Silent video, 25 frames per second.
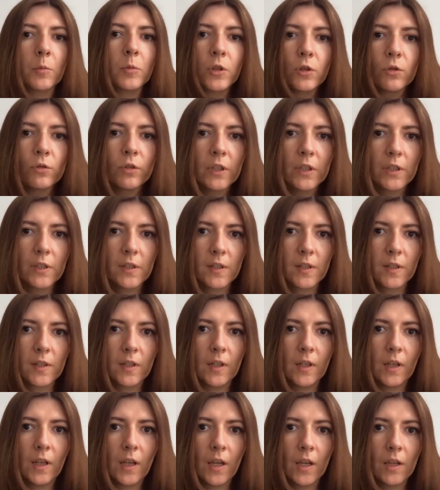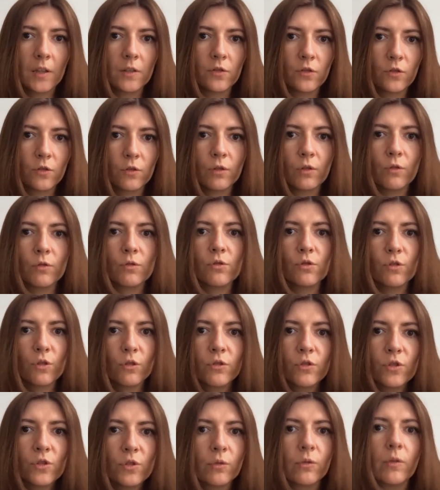community and, you know,
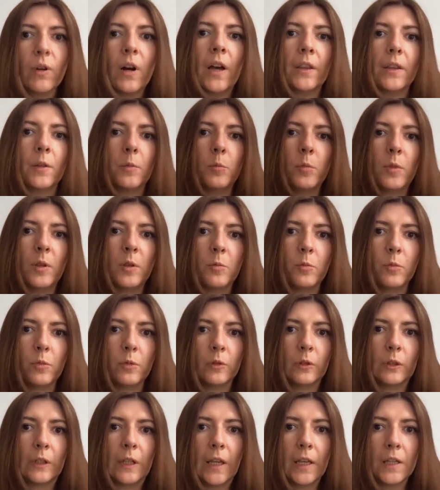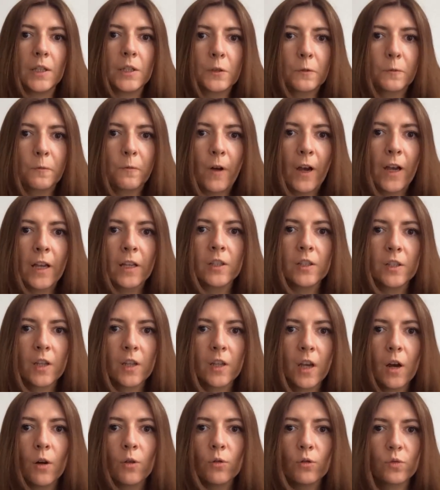talk to other people and find
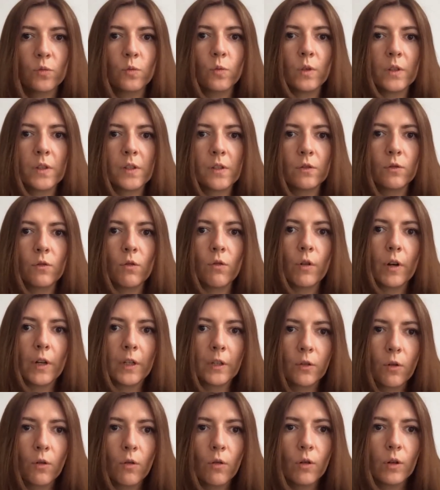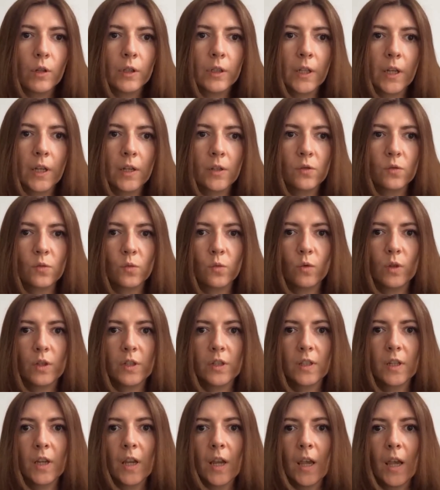out what's going on and
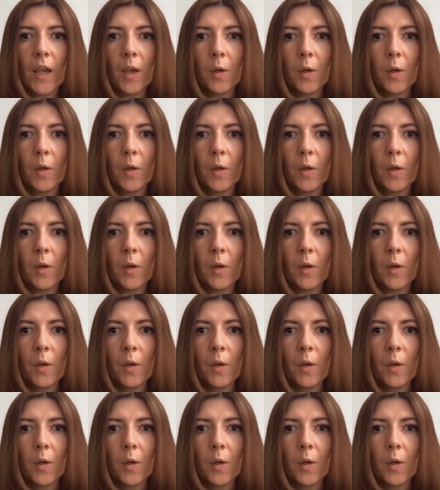what